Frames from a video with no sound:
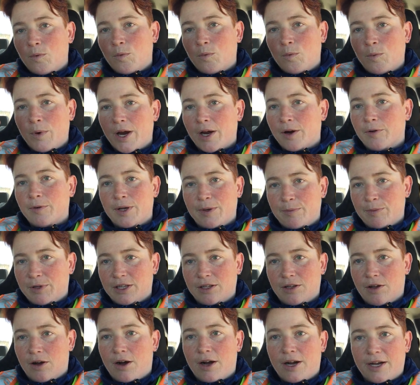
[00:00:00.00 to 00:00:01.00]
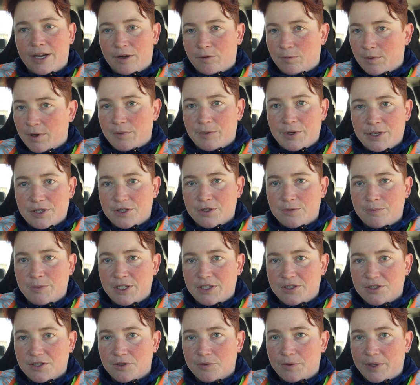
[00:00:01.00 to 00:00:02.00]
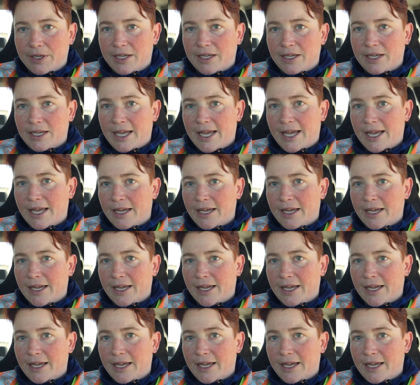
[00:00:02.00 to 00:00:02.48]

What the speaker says: where we belong and what we should be doing.